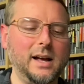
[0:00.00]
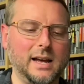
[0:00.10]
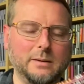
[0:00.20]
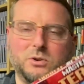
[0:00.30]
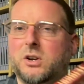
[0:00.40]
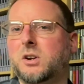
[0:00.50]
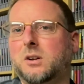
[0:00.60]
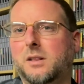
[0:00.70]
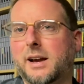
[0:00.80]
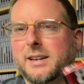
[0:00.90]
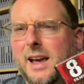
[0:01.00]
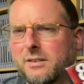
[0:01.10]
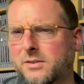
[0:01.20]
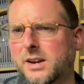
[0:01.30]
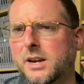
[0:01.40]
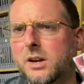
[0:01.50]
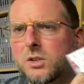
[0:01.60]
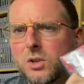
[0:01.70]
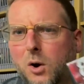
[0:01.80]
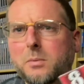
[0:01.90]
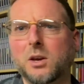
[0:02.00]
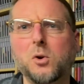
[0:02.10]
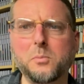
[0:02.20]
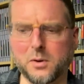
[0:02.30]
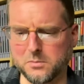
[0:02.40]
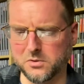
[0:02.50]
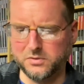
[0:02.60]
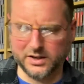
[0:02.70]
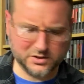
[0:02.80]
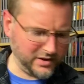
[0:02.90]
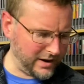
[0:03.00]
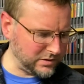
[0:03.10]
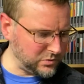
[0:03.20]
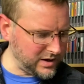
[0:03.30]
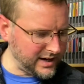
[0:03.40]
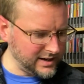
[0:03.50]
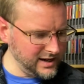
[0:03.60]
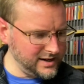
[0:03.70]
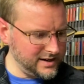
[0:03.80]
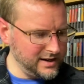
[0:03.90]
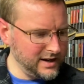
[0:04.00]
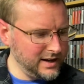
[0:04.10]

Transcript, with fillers: I'm trying to collect every Tobe Hooper movie. So that was one I needed.